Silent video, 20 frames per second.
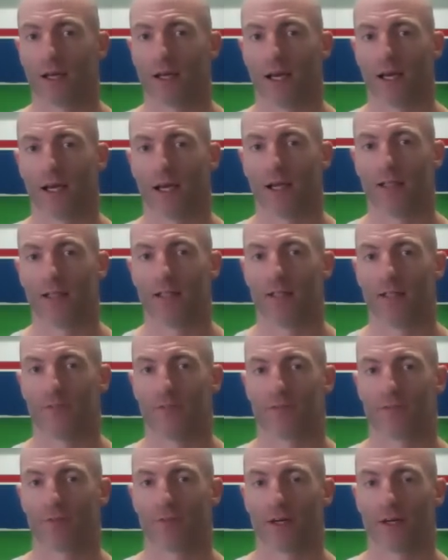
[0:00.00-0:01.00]
And
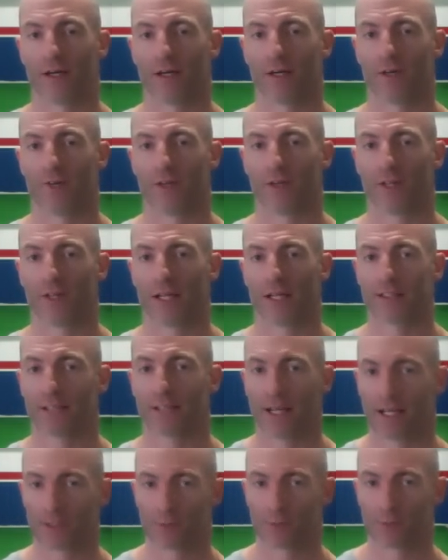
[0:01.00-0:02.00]
if you like
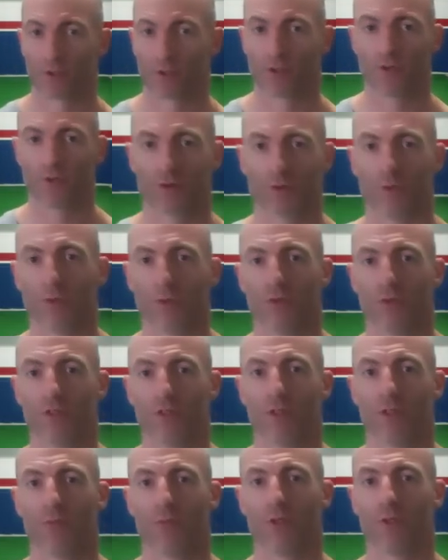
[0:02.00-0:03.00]
dance moves move
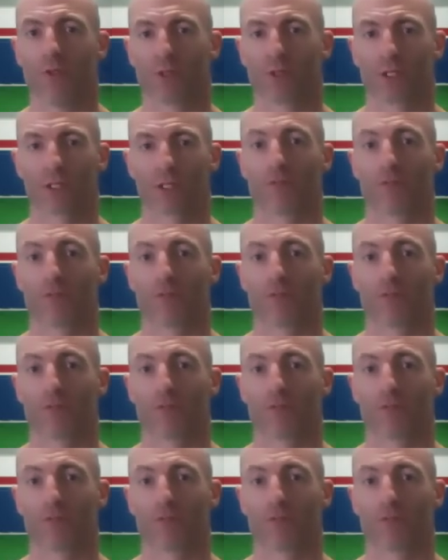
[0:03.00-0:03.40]
into music,